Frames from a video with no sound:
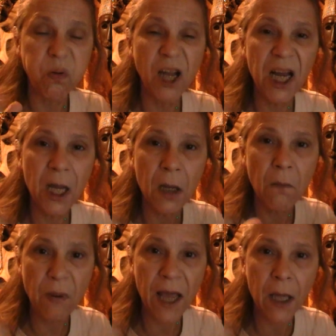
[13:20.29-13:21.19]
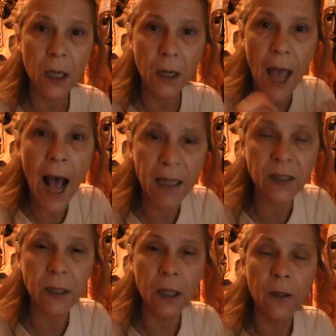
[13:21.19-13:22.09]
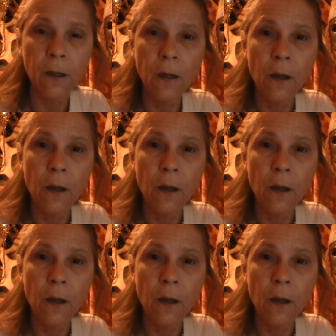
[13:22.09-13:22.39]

pleading and begging and asking